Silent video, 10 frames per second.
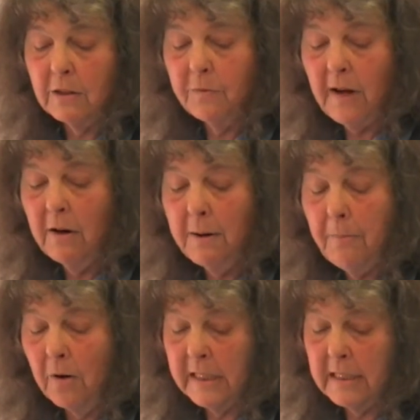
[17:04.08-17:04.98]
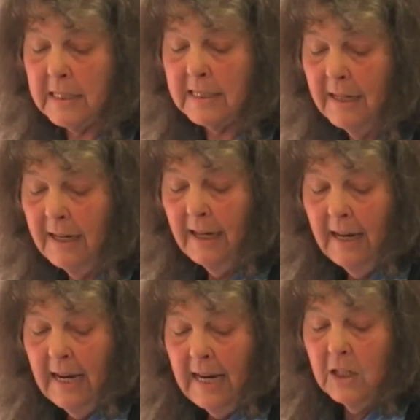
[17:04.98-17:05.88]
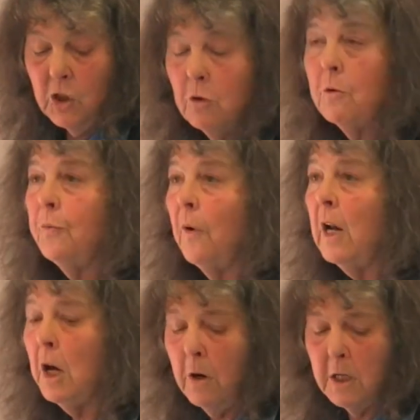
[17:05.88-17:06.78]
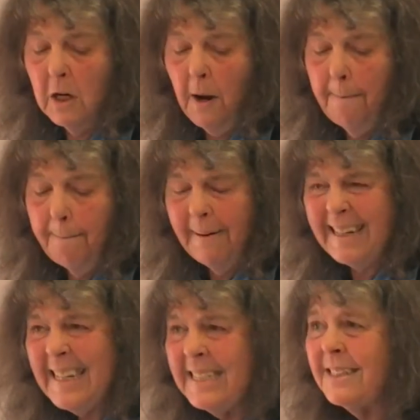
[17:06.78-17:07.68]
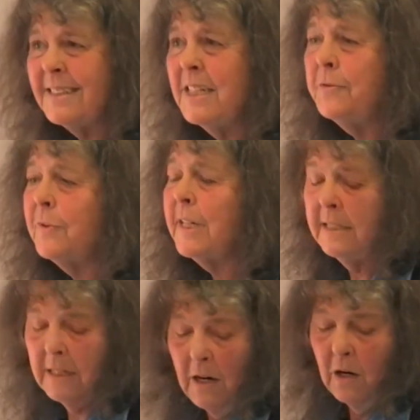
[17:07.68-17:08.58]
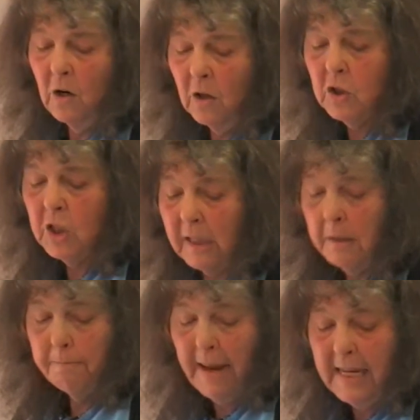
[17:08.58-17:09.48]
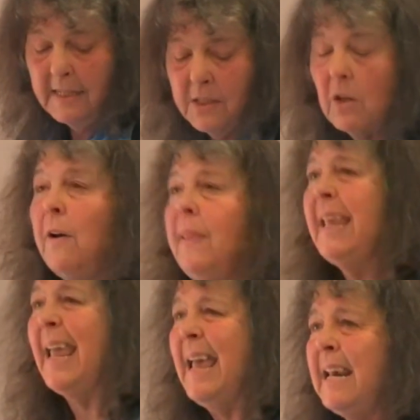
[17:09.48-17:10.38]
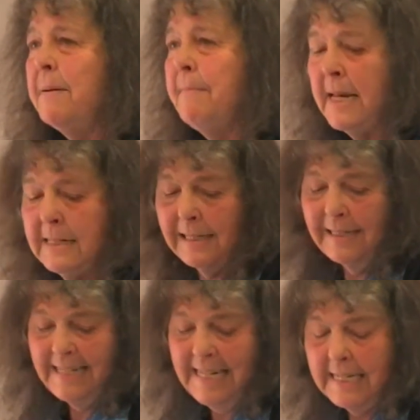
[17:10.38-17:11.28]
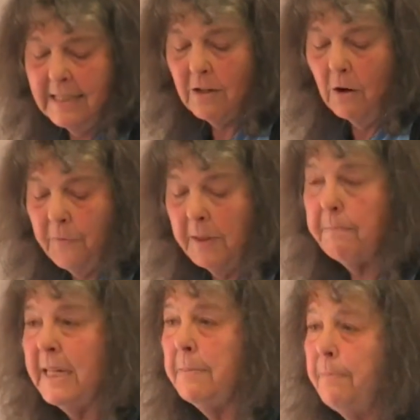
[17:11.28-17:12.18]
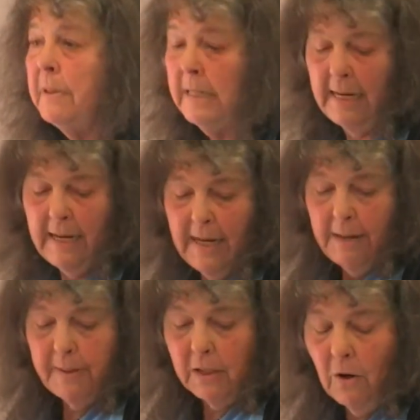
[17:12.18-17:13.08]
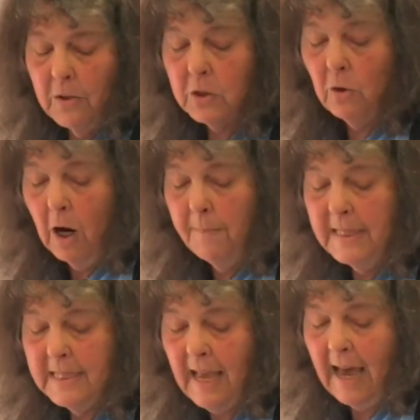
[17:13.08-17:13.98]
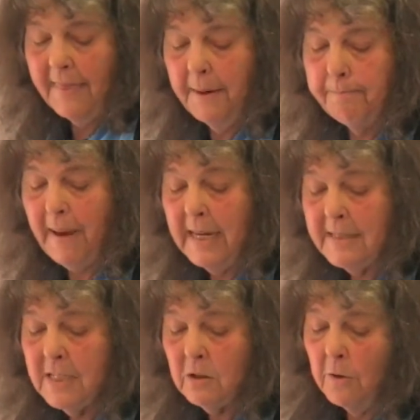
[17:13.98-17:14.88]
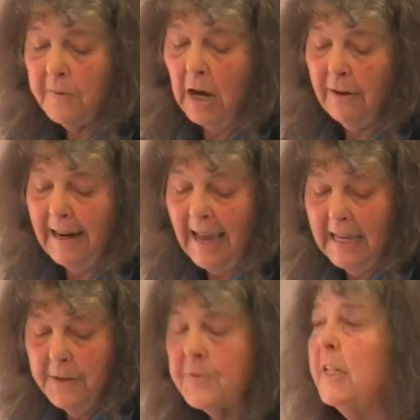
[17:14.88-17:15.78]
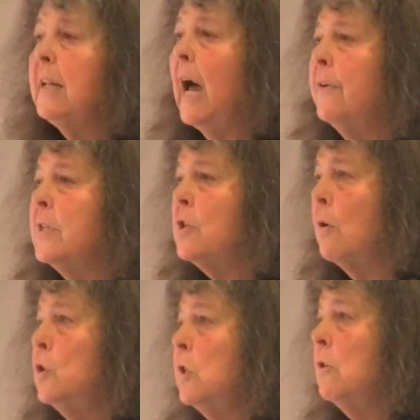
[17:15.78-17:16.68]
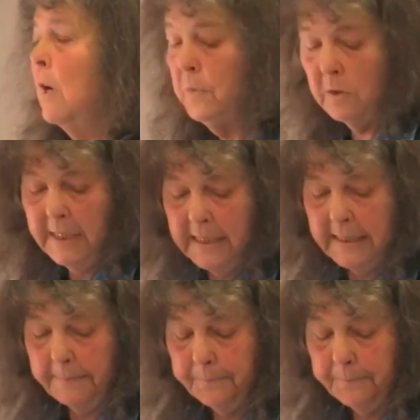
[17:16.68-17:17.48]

of our pockets. It should follow a complete different logic based on the elemental needs of the people, because commons are the basis of our lives and our social community.